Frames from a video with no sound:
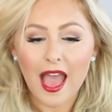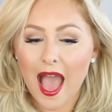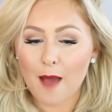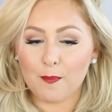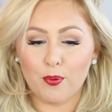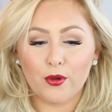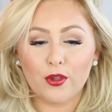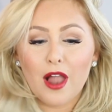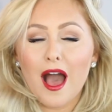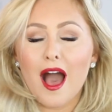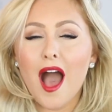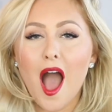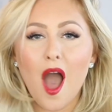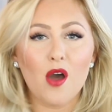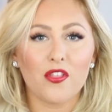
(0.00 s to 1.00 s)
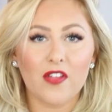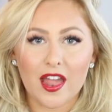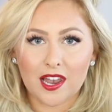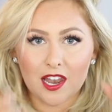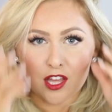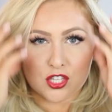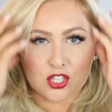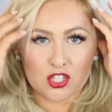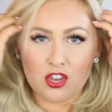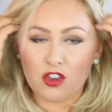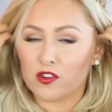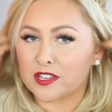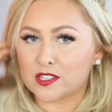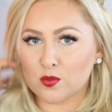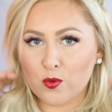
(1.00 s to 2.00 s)
I pull all that
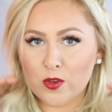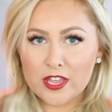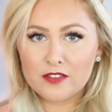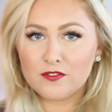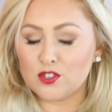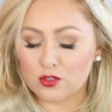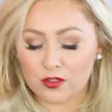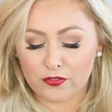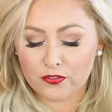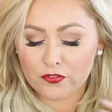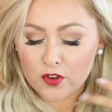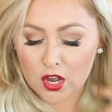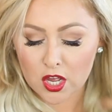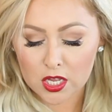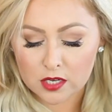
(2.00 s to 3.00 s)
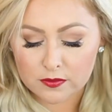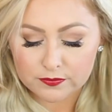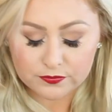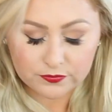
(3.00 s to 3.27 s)
luxurious weave to the front.